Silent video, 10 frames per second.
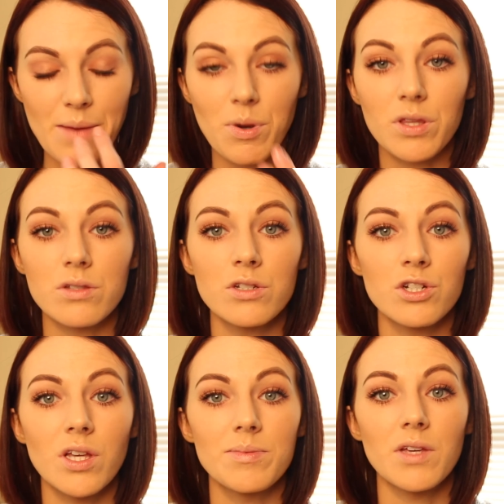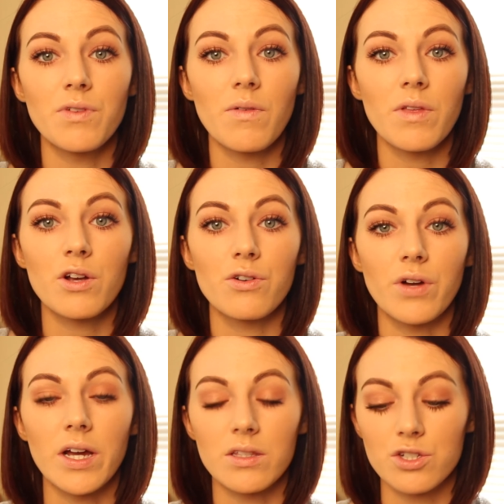Put this on your lips. See if you have the
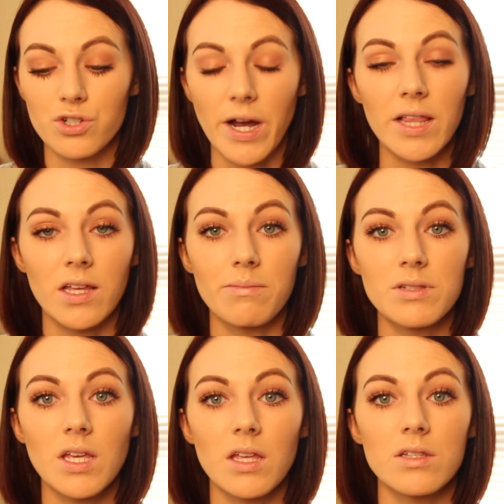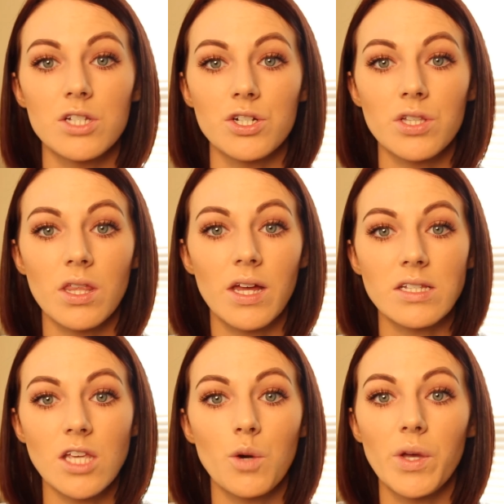correct dry lips. Seriously, the
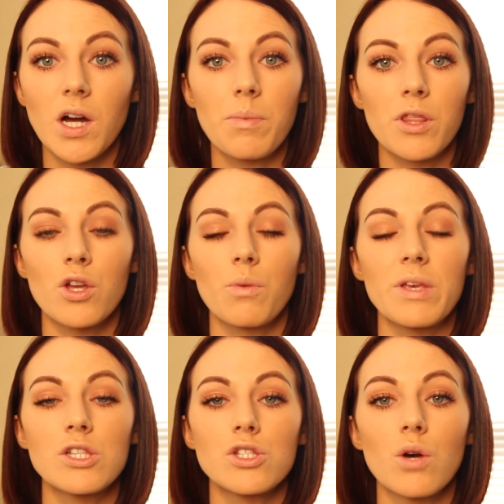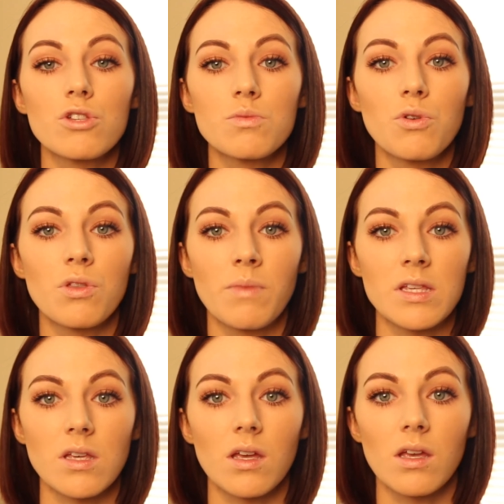next day wake up and they'll be so smooth,
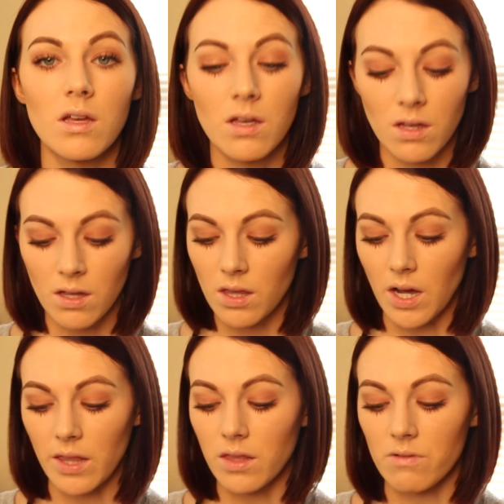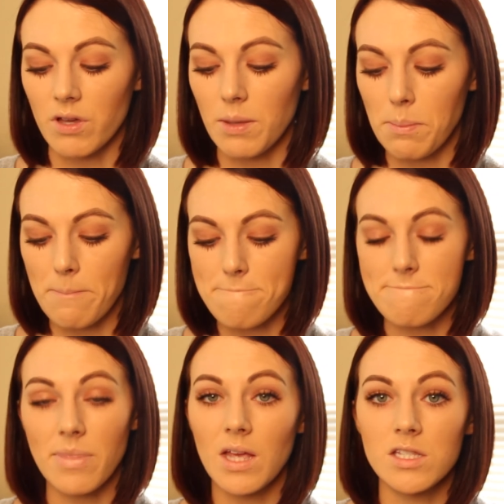amazing. Like, I love it.
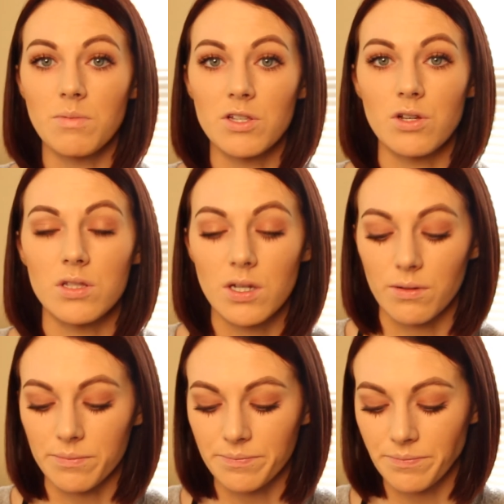It smells good too.